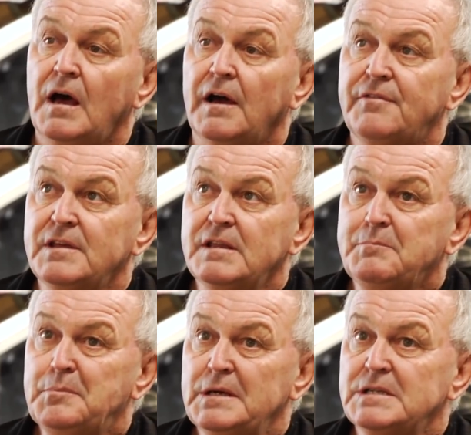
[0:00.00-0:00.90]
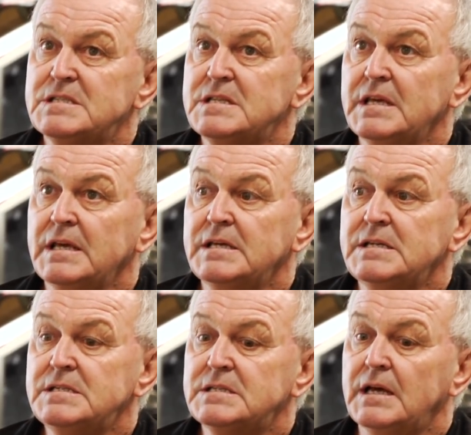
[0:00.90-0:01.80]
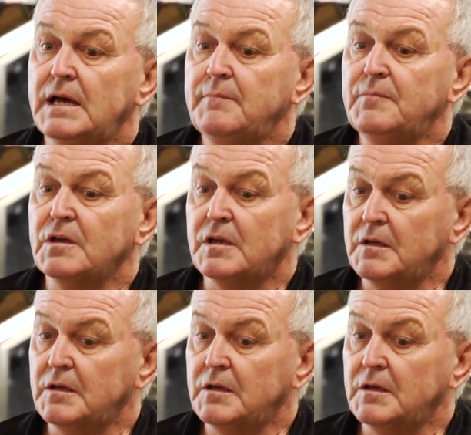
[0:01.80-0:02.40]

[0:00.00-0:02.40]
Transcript: I think the biggest thing is the